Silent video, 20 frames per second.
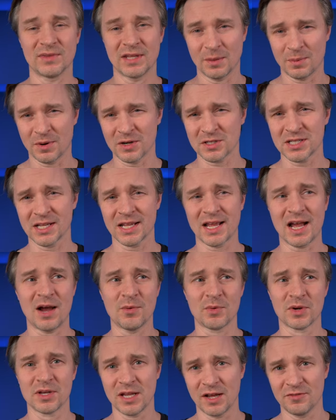Now personally, I
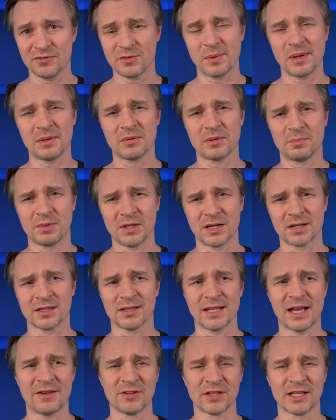would love to be able to plug a
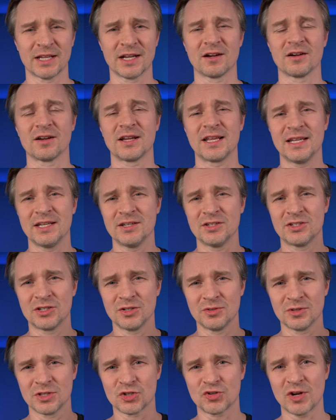lavalier
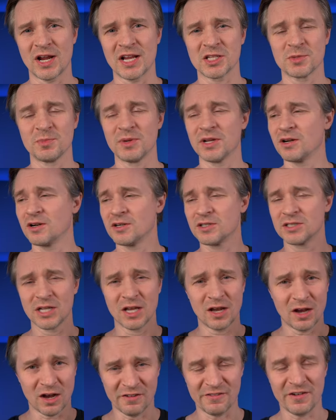into the transmitters
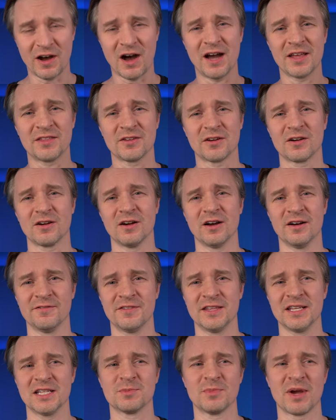of either of
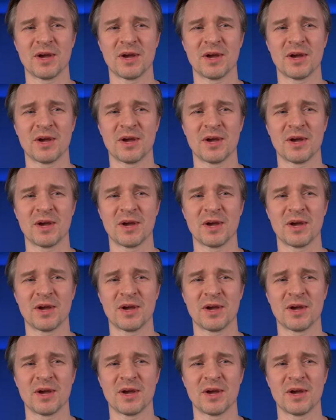these